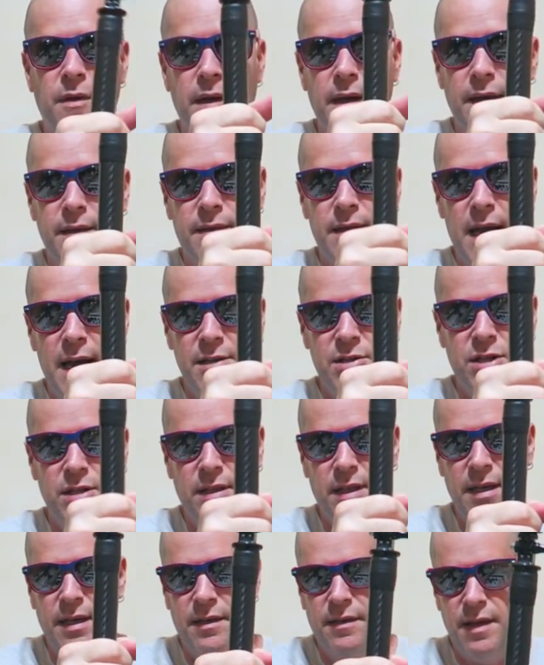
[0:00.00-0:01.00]
so I attach it
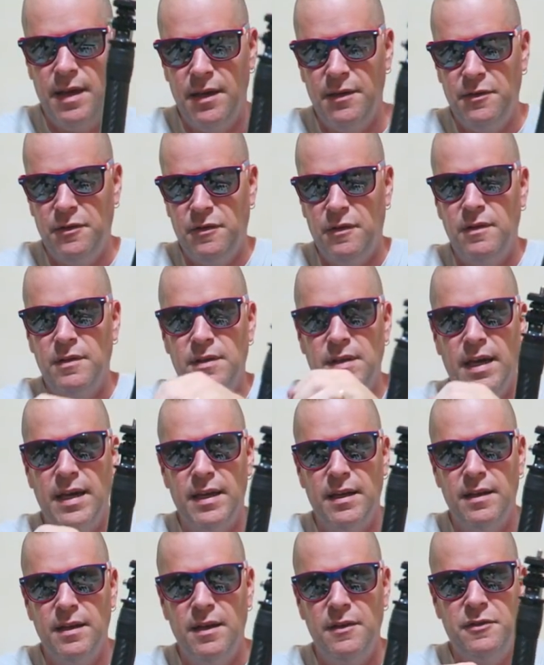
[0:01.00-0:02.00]
like this,
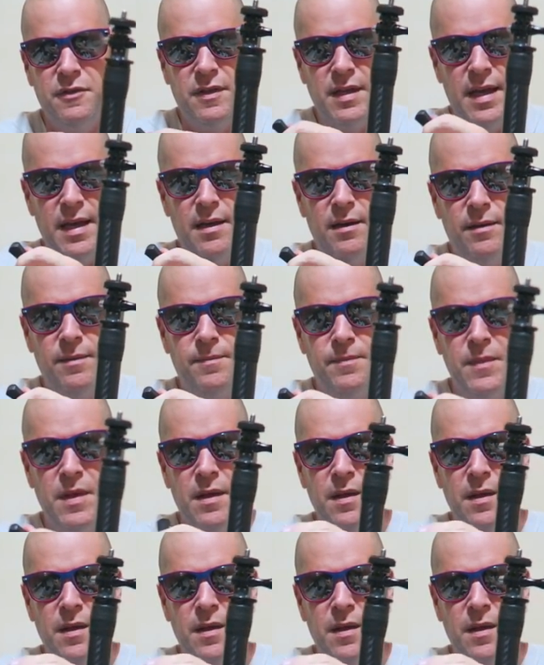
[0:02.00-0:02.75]
tighten this down,